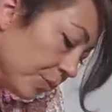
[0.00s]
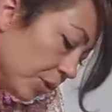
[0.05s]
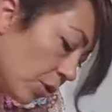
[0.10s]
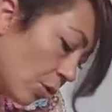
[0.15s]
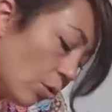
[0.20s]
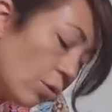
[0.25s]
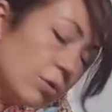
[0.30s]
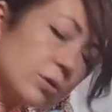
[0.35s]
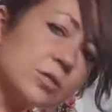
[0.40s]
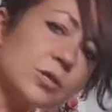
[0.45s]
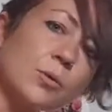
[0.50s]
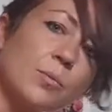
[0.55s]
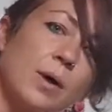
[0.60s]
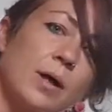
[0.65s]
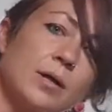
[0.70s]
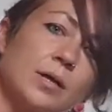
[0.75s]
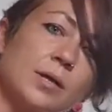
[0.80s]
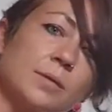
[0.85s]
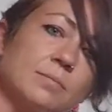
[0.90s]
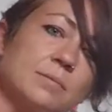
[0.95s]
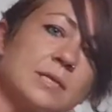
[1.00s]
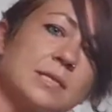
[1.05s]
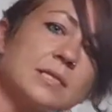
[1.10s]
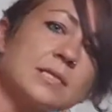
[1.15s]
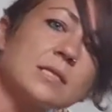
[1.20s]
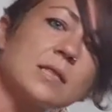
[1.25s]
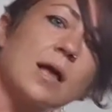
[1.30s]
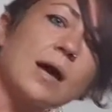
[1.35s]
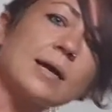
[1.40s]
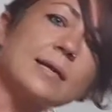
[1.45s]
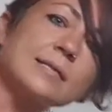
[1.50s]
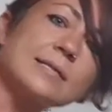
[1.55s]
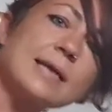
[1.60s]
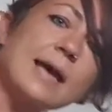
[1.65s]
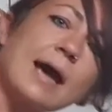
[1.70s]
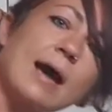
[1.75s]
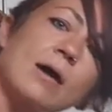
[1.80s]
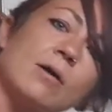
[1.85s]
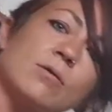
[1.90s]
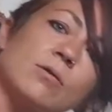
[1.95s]
You're also welcome to slide
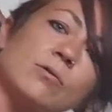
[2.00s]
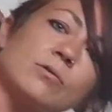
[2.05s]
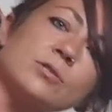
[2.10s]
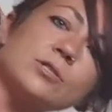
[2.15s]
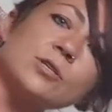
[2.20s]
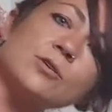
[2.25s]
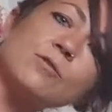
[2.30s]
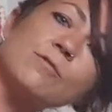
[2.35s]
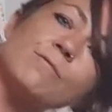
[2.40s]
down onto